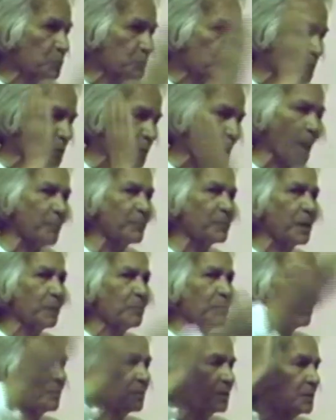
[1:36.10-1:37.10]
to stop
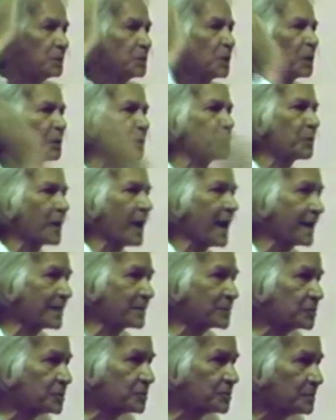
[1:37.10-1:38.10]
them in their
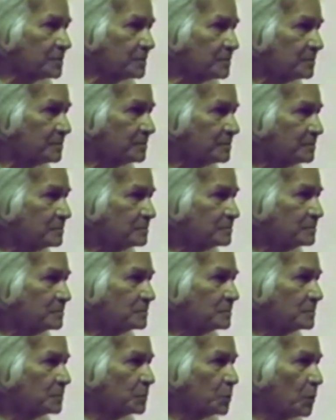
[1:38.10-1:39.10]
tracks.
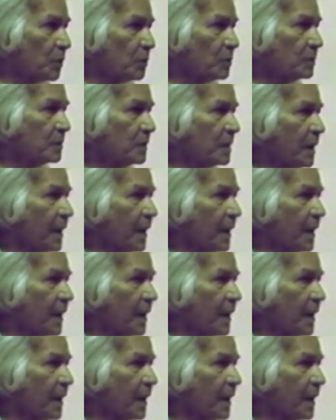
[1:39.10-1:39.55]
You know,